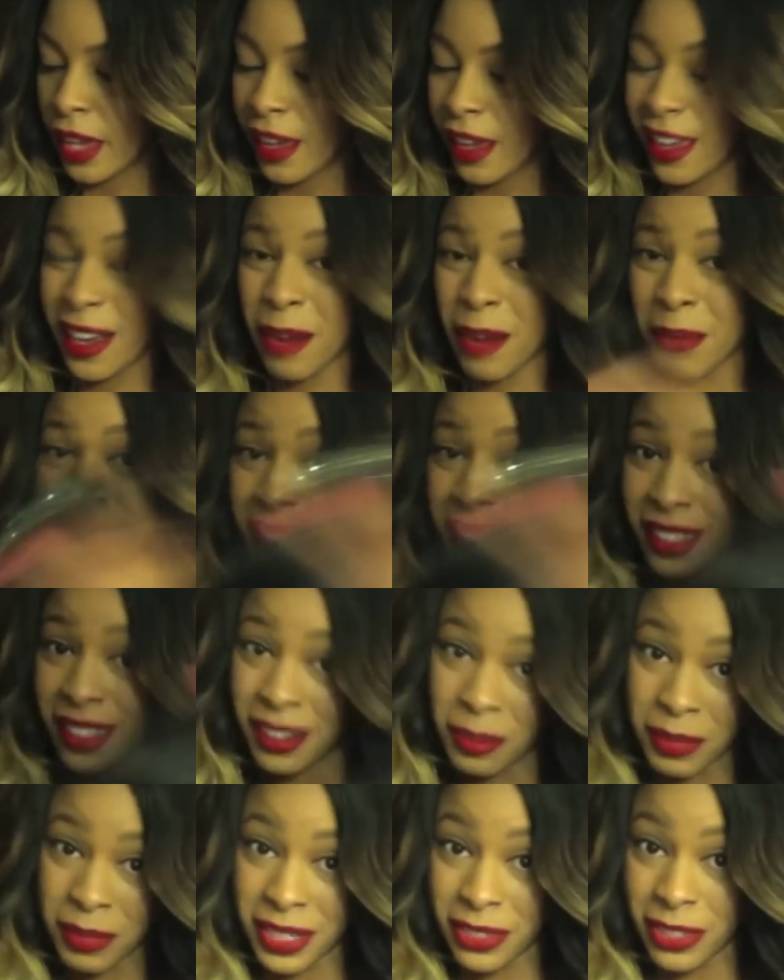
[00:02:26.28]
And I'm basically
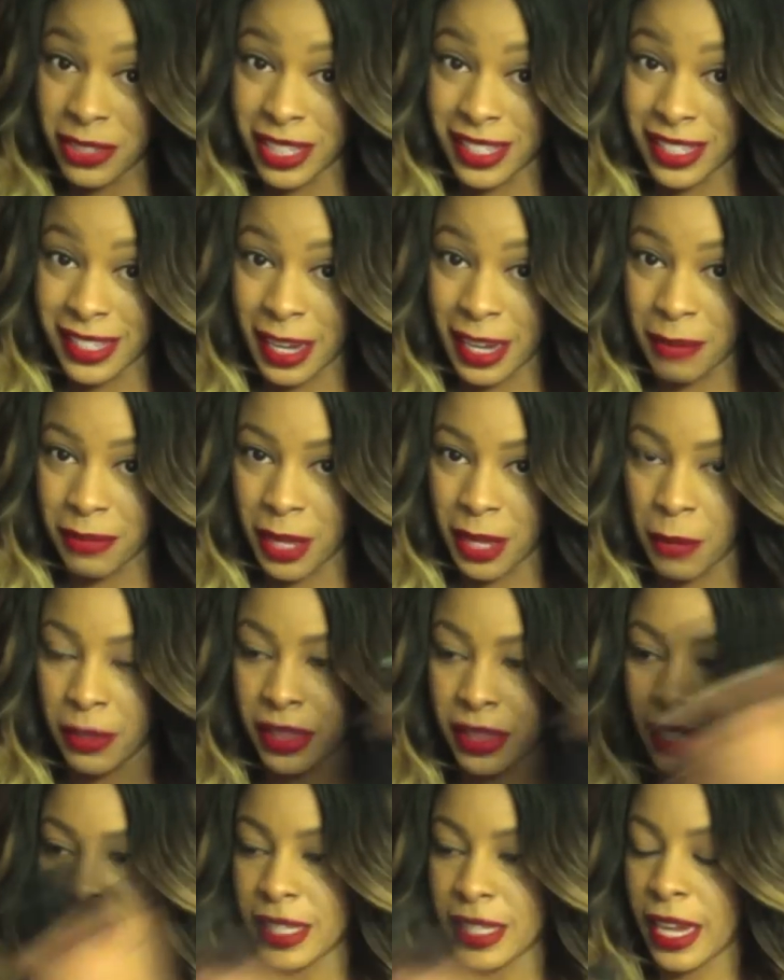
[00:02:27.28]
going to be doing the same thing
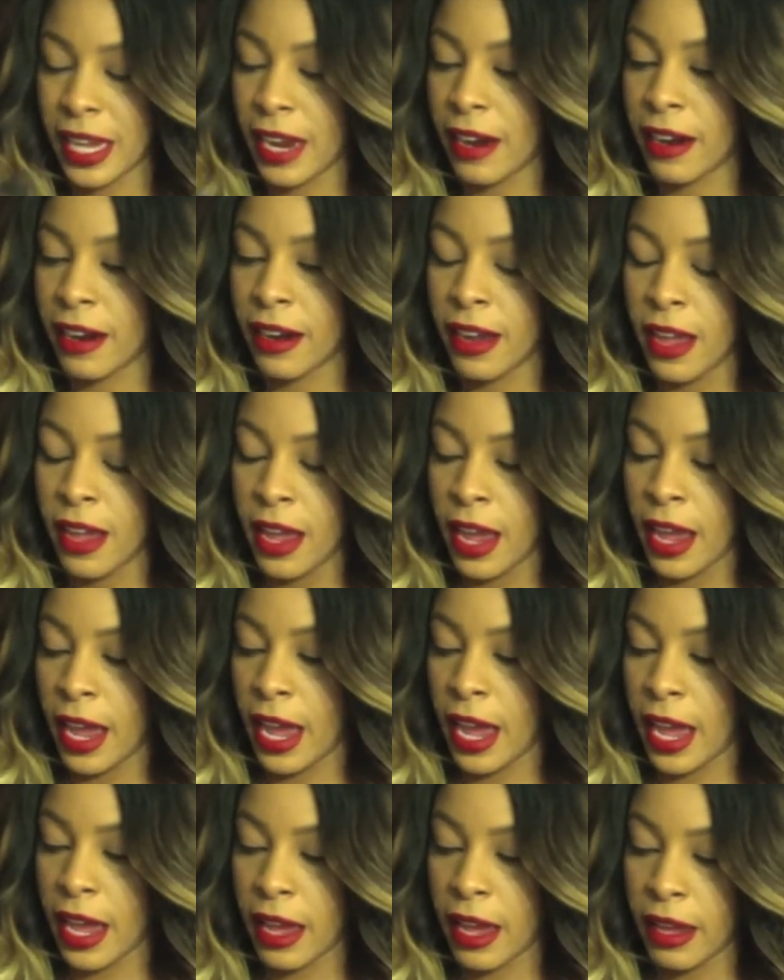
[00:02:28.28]
with this hair,
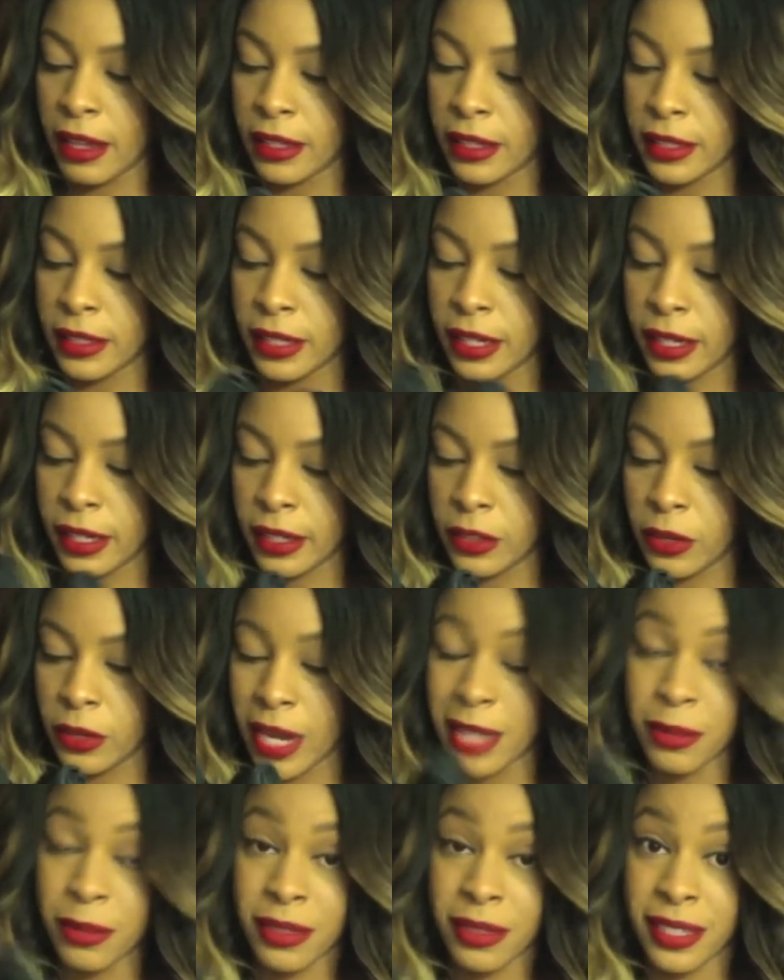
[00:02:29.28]
and you
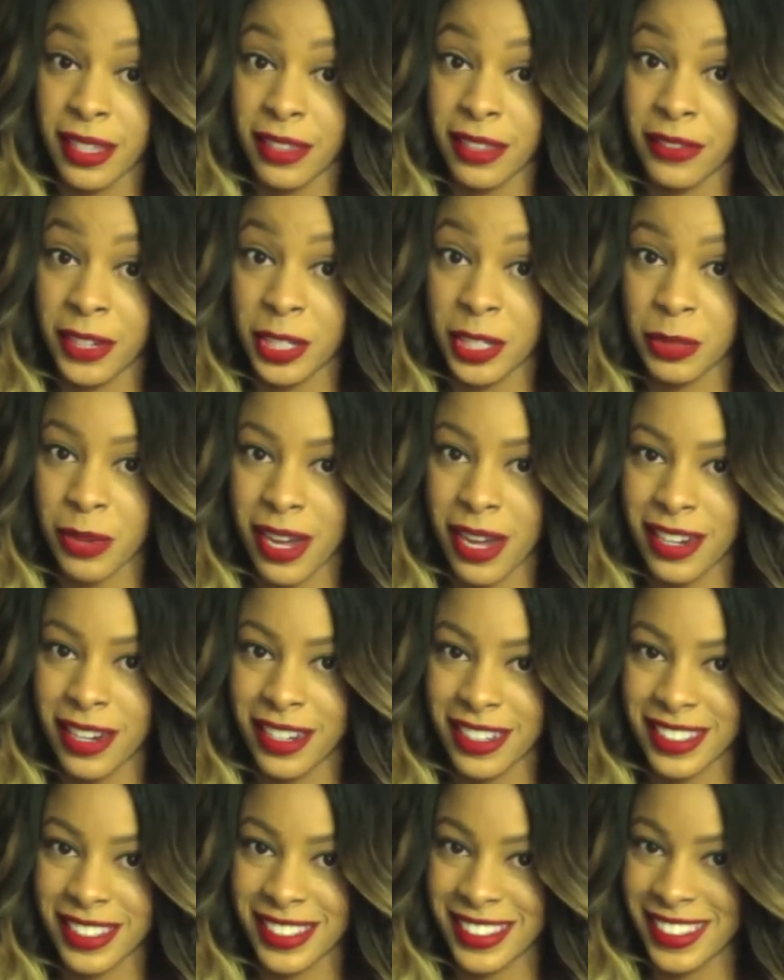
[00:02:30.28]
guys will see the finished
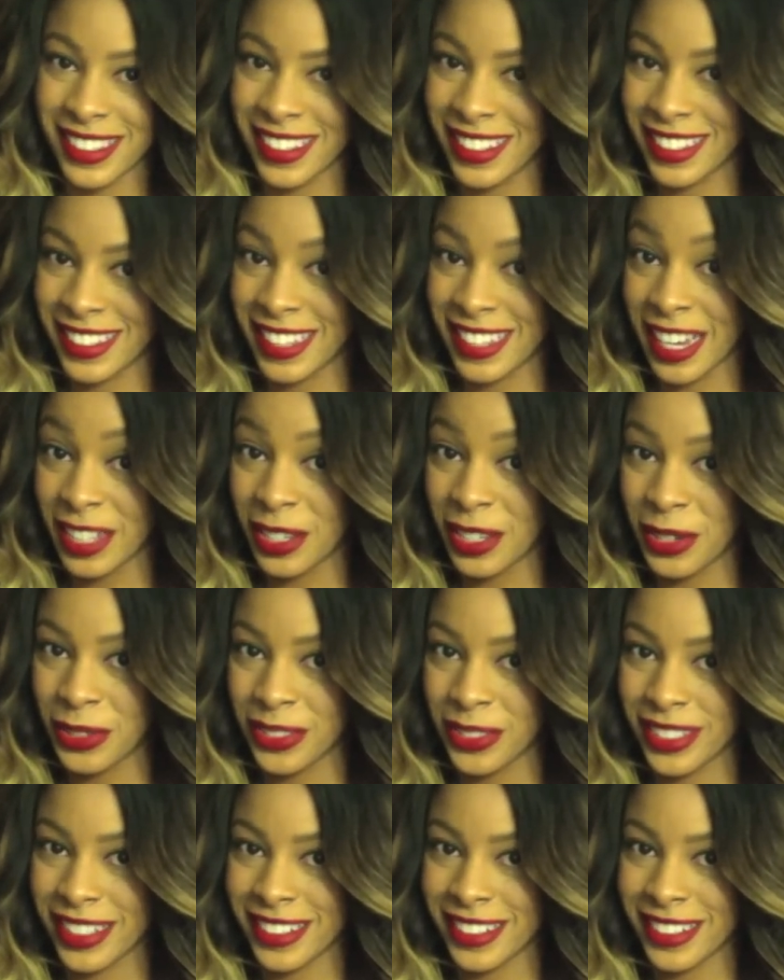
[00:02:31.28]
products. Stay tuned.